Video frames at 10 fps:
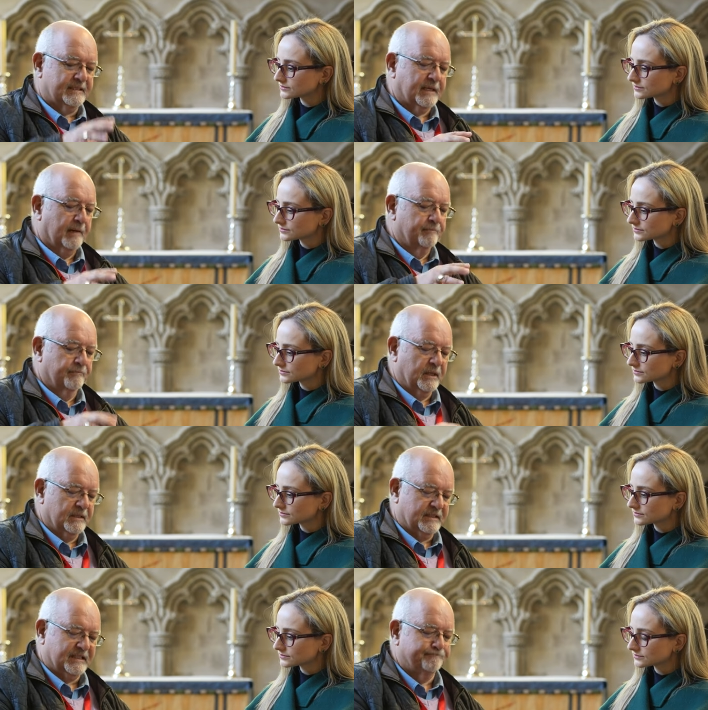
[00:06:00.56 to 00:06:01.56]

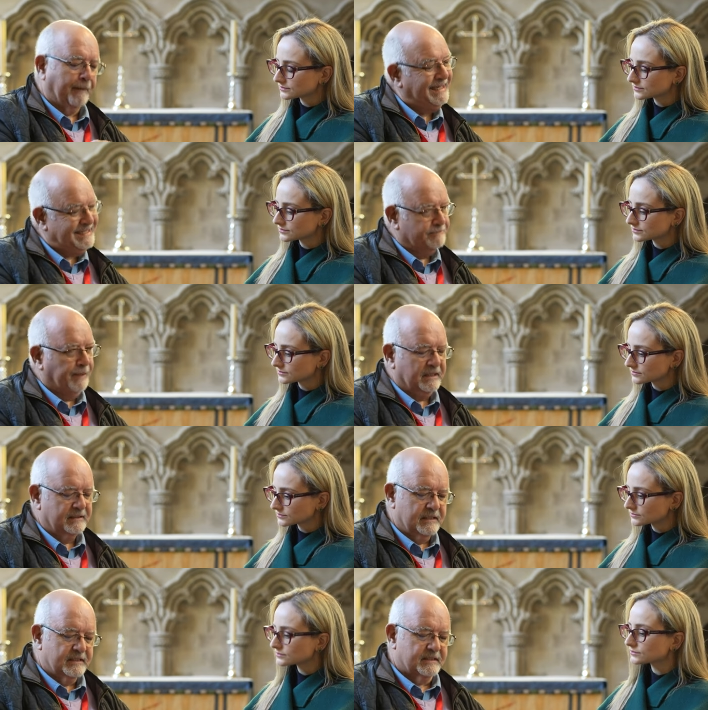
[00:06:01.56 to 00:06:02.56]
Speaker 1: some spiced
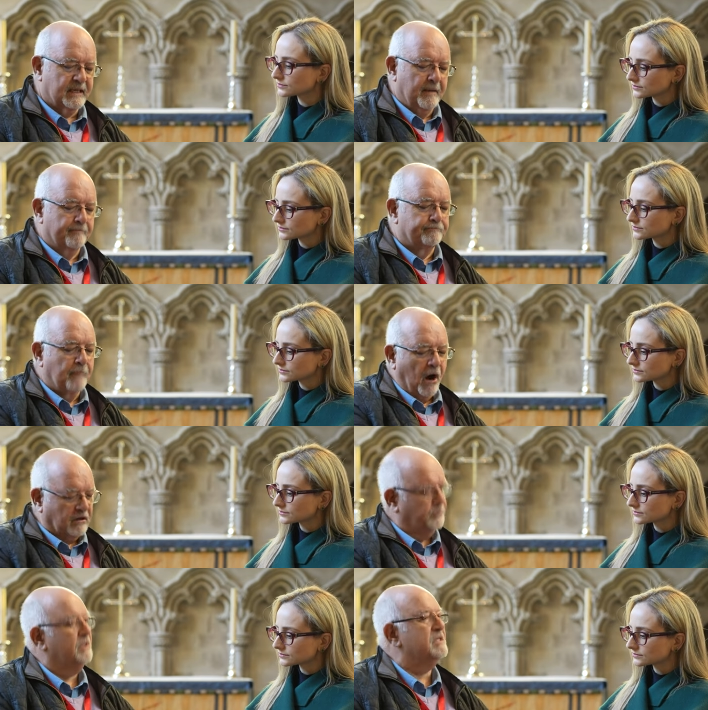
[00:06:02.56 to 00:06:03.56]
buns
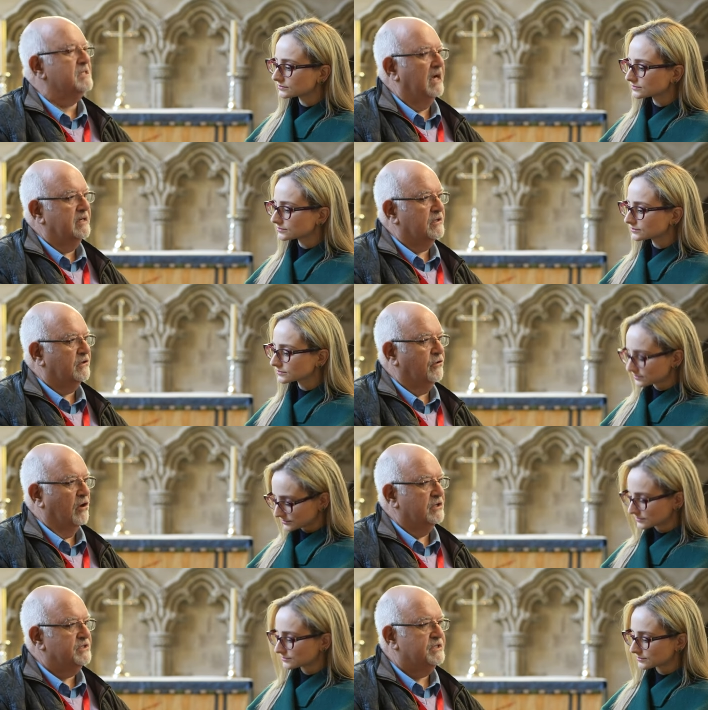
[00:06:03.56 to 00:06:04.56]
marked with the sign of the
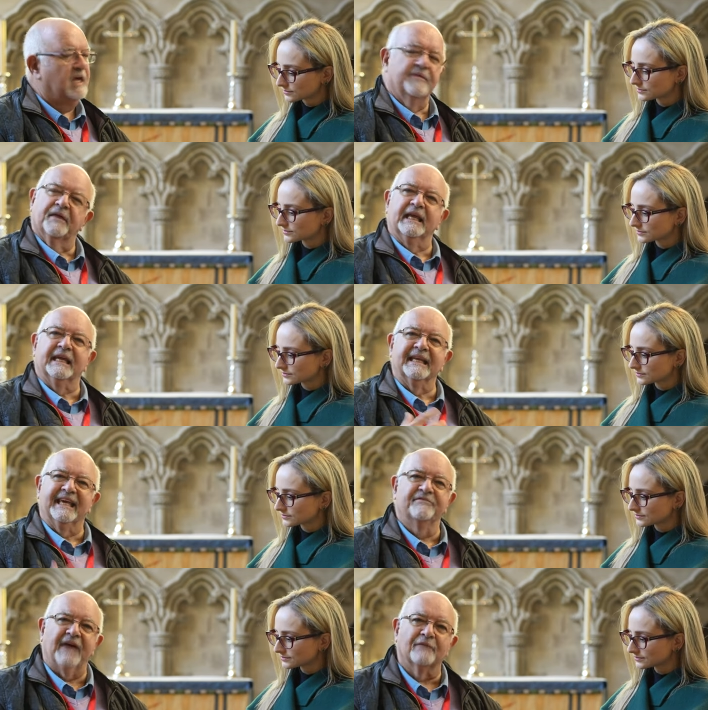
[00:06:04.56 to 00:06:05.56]
cross that he can
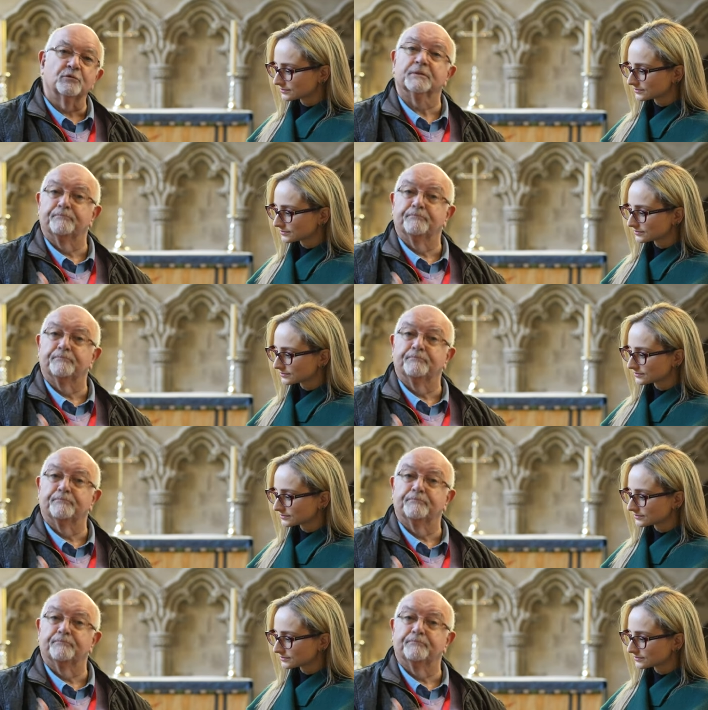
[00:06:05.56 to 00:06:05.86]
give out to